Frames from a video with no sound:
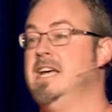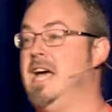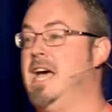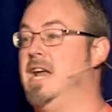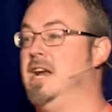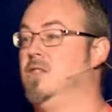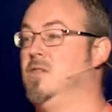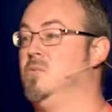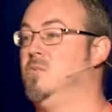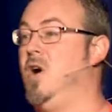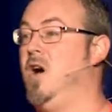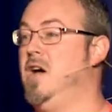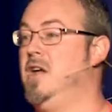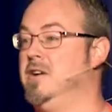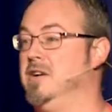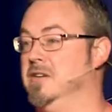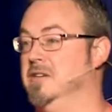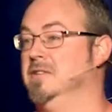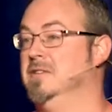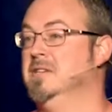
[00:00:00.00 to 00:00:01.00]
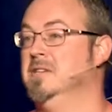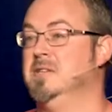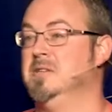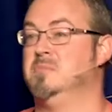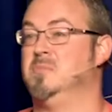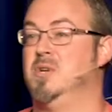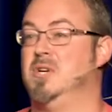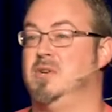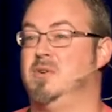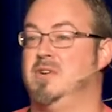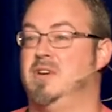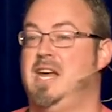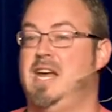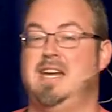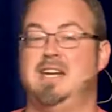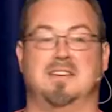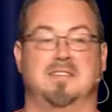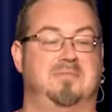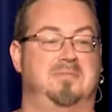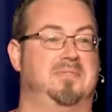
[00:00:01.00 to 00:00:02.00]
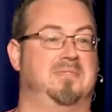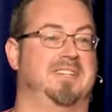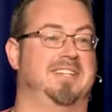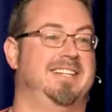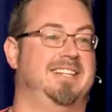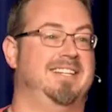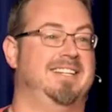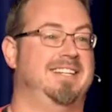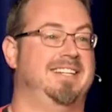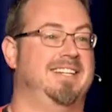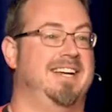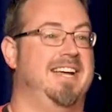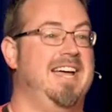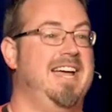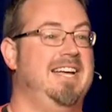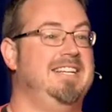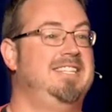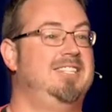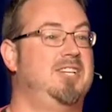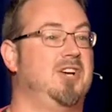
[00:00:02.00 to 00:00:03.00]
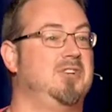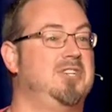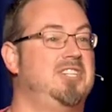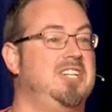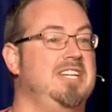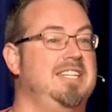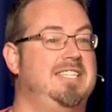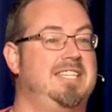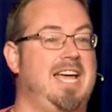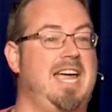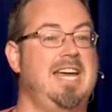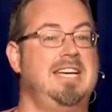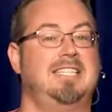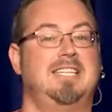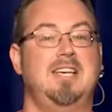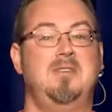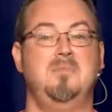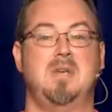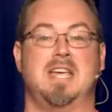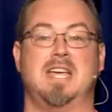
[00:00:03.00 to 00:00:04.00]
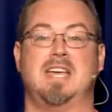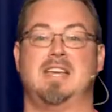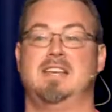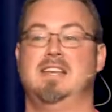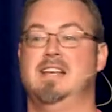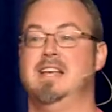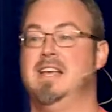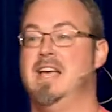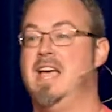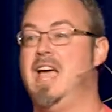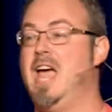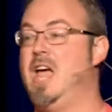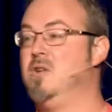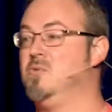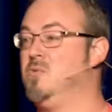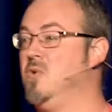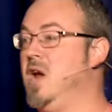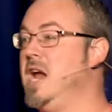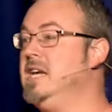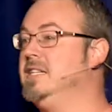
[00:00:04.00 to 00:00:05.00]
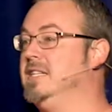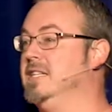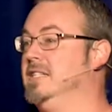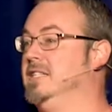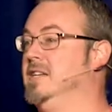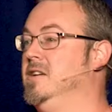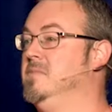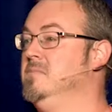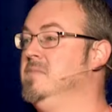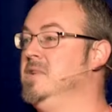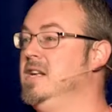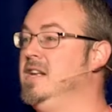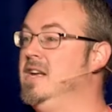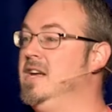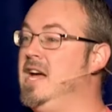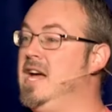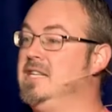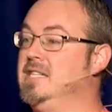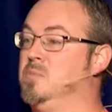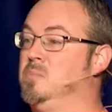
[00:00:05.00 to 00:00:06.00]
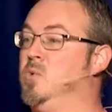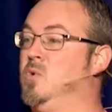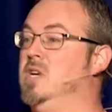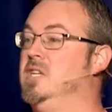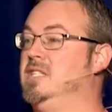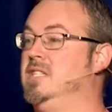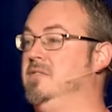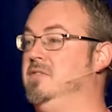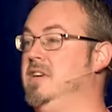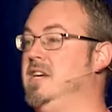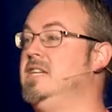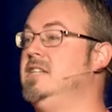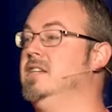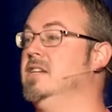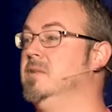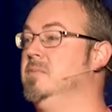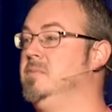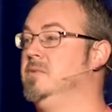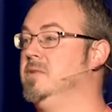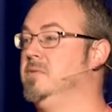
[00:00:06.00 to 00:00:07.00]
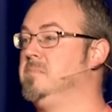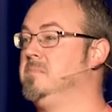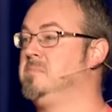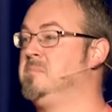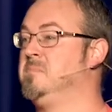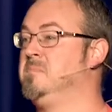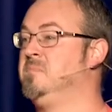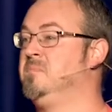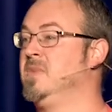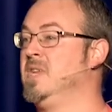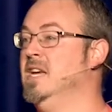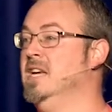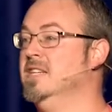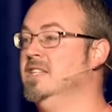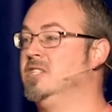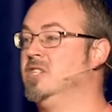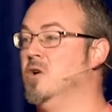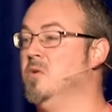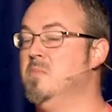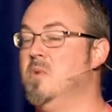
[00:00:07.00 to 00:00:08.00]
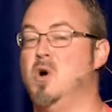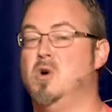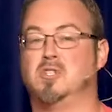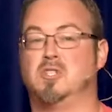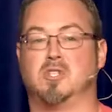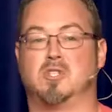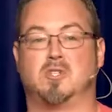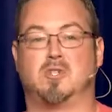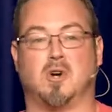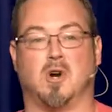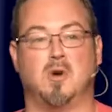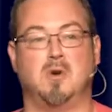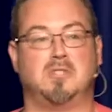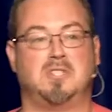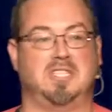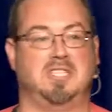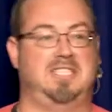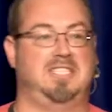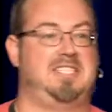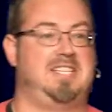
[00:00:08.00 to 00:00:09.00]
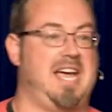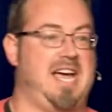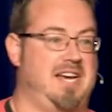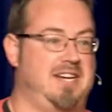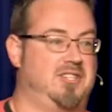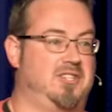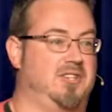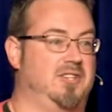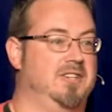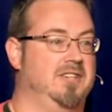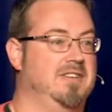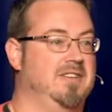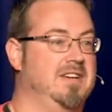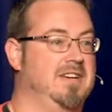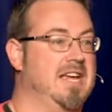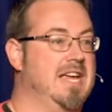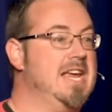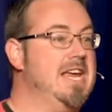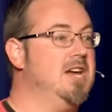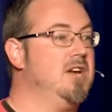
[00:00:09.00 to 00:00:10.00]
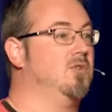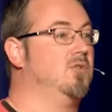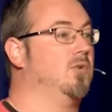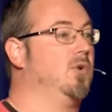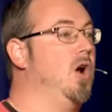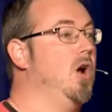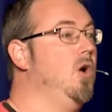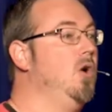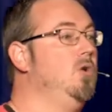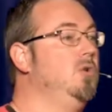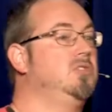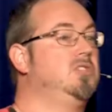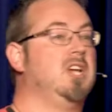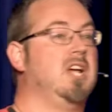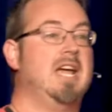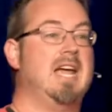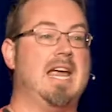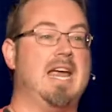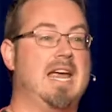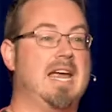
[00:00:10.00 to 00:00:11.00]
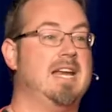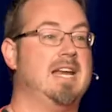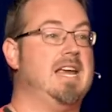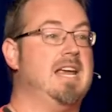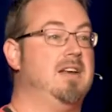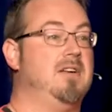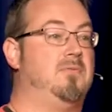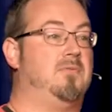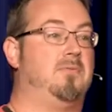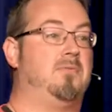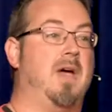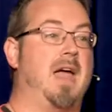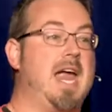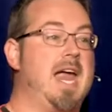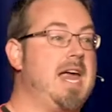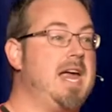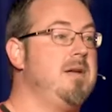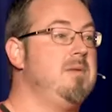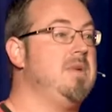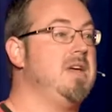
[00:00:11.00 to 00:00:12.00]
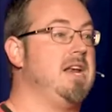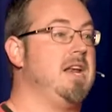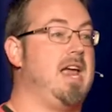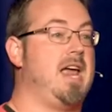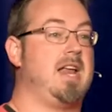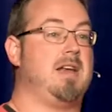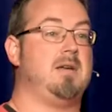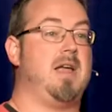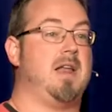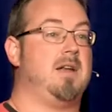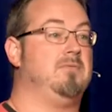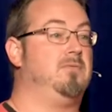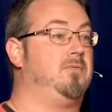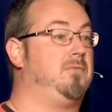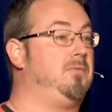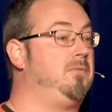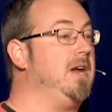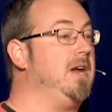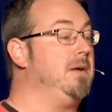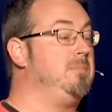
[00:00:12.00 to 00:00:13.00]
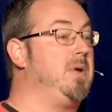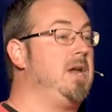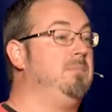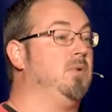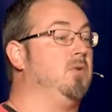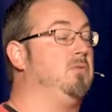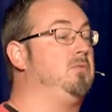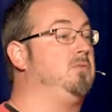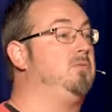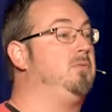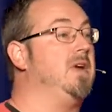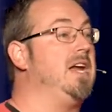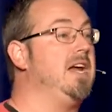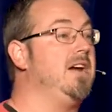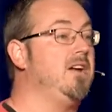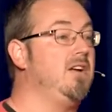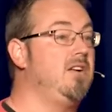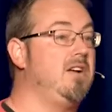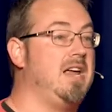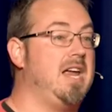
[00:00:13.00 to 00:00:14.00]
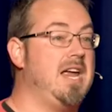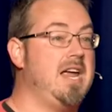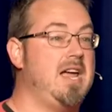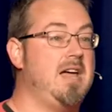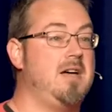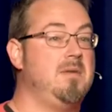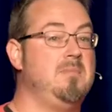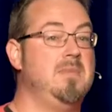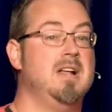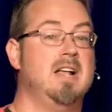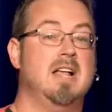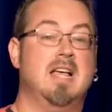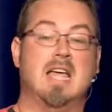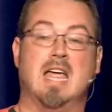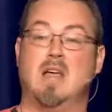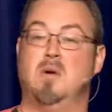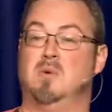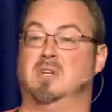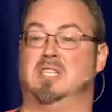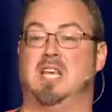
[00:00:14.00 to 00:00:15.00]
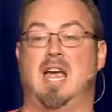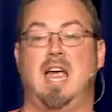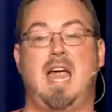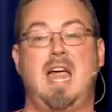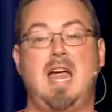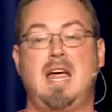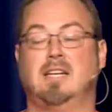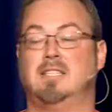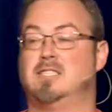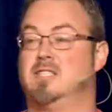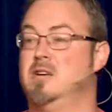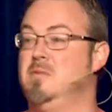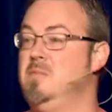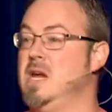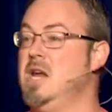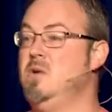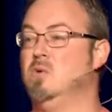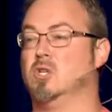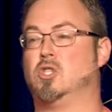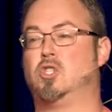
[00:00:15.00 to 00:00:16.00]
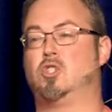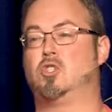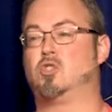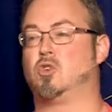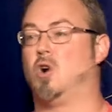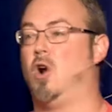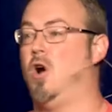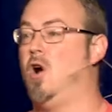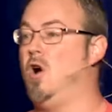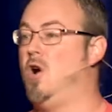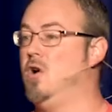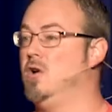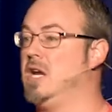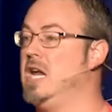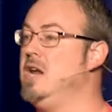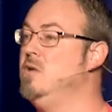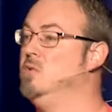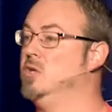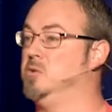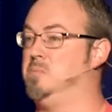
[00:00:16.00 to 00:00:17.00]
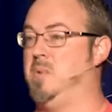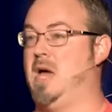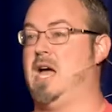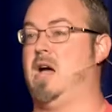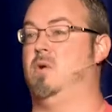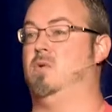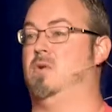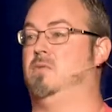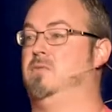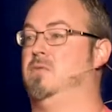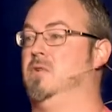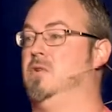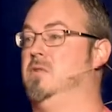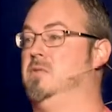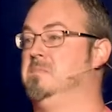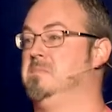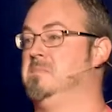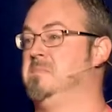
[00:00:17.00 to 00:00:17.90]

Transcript: out of the water. Pretty creative. And so she takes him in and raises him as a prince of Egypt. So Moses grows in stature. He grows in fame, and people feared him. He was handsome. He was strong. He was powerful.